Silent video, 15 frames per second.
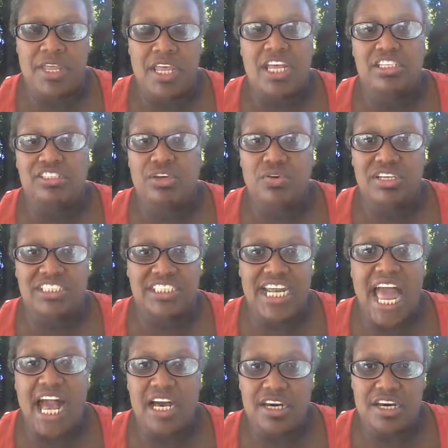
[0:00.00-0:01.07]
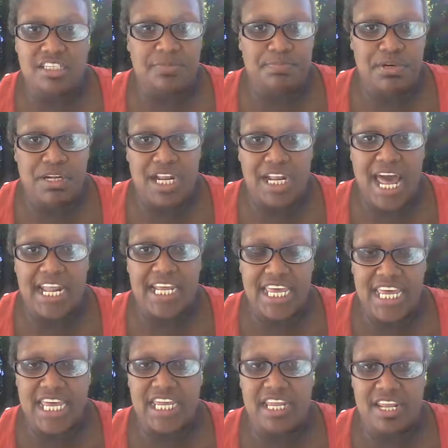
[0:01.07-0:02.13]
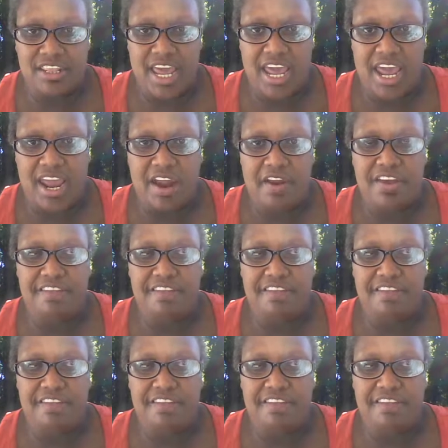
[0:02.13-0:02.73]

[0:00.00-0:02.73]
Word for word: So it's not good to put a lot of heat in the hair.